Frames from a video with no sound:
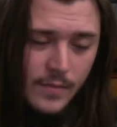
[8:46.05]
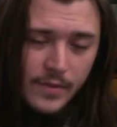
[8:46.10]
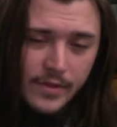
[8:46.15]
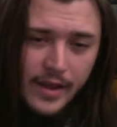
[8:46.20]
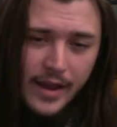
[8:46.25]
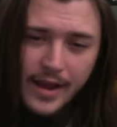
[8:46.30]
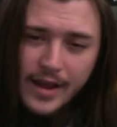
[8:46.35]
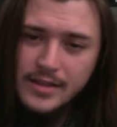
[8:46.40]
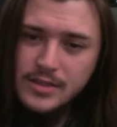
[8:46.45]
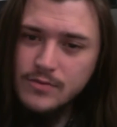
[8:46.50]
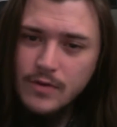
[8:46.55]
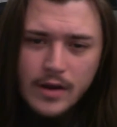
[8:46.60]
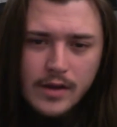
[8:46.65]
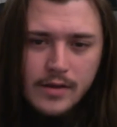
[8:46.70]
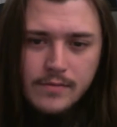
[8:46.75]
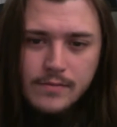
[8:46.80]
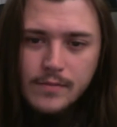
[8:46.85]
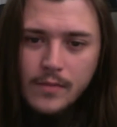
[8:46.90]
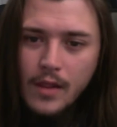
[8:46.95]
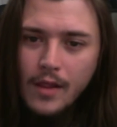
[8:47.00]
That's
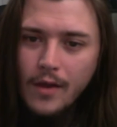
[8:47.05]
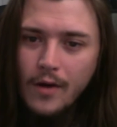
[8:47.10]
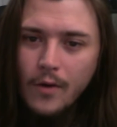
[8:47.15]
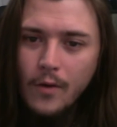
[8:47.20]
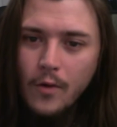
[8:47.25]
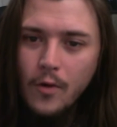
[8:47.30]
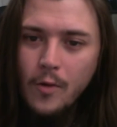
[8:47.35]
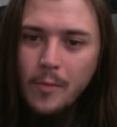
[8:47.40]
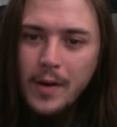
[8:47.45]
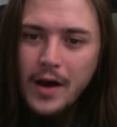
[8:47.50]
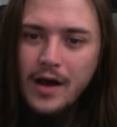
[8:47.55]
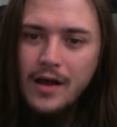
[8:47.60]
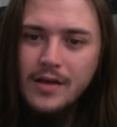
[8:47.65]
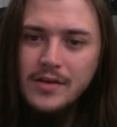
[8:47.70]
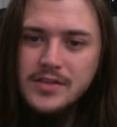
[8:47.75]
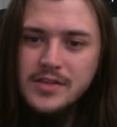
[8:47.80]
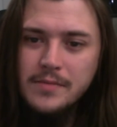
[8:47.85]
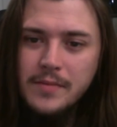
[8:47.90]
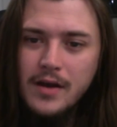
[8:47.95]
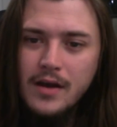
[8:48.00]
right, old
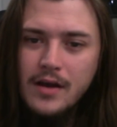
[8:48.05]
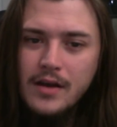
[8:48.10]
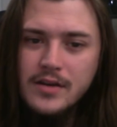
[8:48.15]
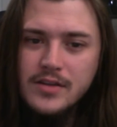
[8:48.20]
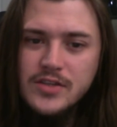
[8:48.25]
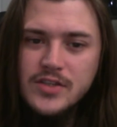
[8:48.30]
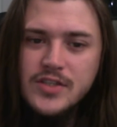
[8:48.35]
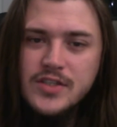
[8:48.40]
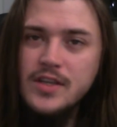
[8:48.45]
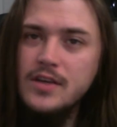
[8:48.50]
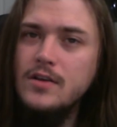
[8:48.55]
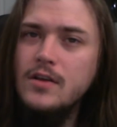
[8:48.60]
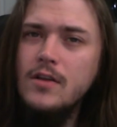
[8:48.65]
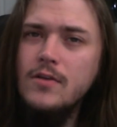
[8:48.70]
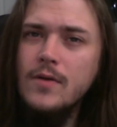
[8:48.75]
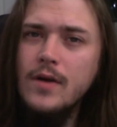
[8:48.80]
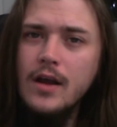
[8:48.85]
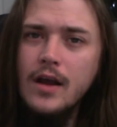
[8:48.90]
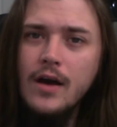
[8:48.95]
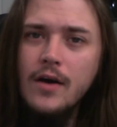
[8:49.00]
Balzaman is still
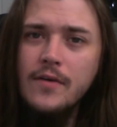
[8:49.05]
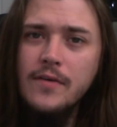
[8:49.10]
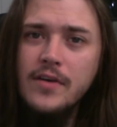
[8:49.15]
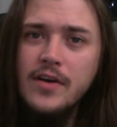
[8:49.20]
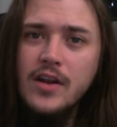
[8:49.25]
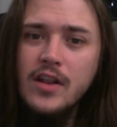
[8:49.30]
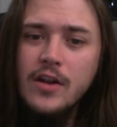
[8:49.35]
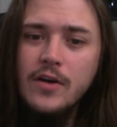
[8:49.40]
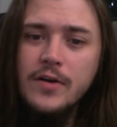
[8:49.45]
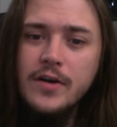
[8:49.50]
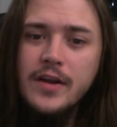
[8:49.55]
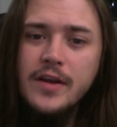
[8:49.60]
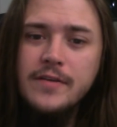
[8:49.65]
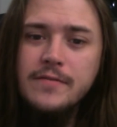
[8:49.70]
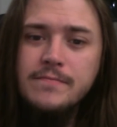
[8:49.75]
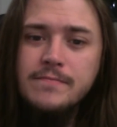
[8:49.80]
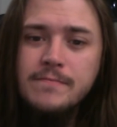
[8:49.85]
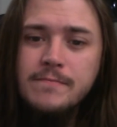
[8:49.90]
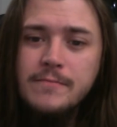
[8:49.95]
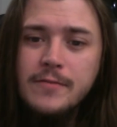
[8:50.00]
around,
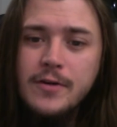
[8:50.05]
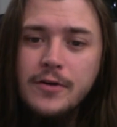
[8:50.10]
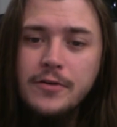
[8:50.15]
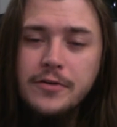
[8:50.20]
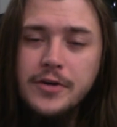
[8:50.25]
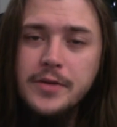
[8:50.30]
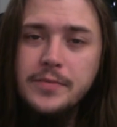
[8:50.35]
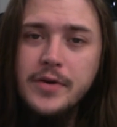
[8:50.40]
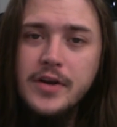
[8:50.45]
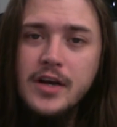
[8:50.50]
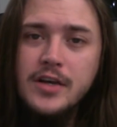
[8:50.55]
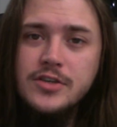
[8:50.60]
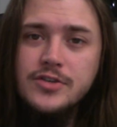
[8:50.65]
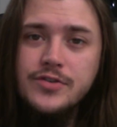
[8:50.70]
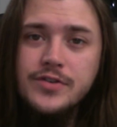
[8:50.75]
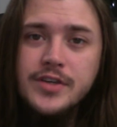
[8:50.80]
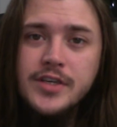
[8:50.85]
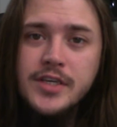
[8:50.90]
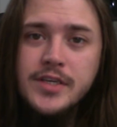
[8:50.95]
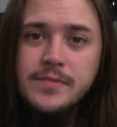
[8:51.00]
lurking, creeping on
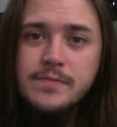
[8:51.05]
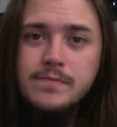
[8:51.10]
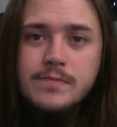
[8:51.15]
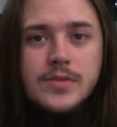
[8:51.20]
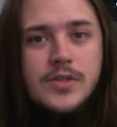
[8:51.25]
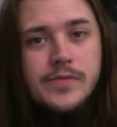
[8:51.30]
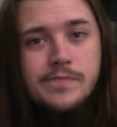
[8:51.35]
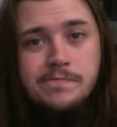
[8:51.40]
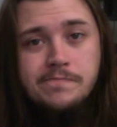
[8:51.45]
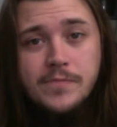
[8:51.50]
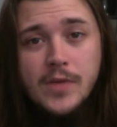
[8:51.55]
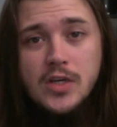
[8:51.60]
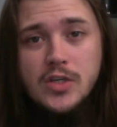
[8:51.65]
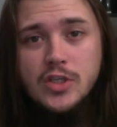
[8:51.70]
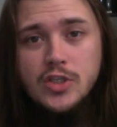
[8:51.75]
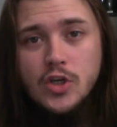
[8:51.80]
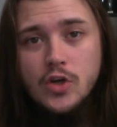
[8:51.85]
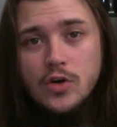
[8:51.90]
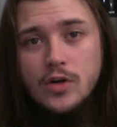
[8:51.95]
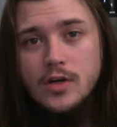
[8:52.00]
dreams,
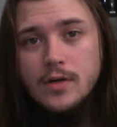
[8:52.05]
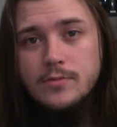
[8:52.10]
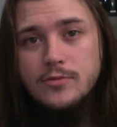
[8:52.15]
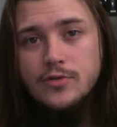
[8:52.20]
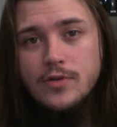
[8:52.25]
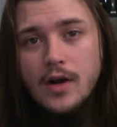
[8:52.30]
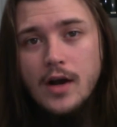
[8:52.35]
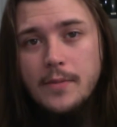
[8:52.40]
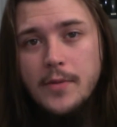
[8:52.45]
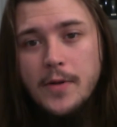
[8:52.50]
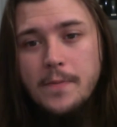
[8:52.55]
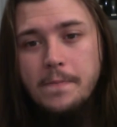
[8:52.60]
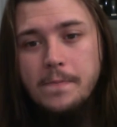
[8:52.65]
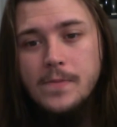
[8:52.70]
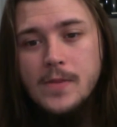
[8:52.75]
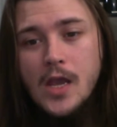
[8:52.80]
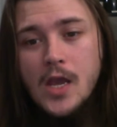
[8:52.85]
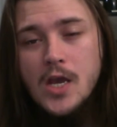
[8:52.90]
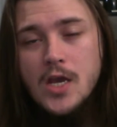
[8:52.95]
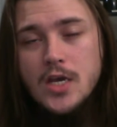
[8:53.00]
stirring up drama,
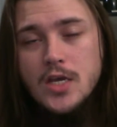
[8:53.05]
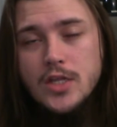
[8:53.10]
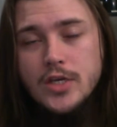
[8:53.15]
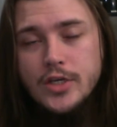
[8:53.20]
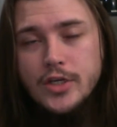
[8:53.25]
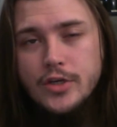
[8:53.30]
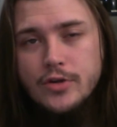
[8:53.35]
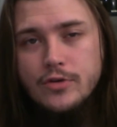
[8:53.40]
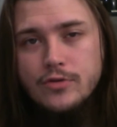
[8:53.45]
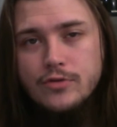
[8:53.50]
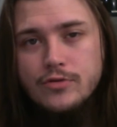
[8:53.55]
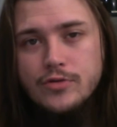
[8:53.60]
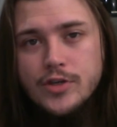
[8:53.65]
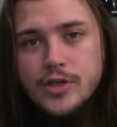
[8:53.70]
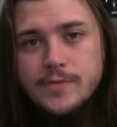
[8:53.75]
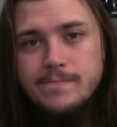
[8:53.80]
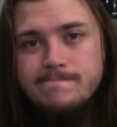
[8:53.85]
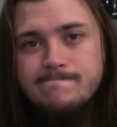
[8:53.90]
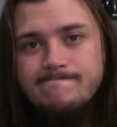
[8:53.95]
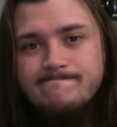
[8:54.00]
the huge.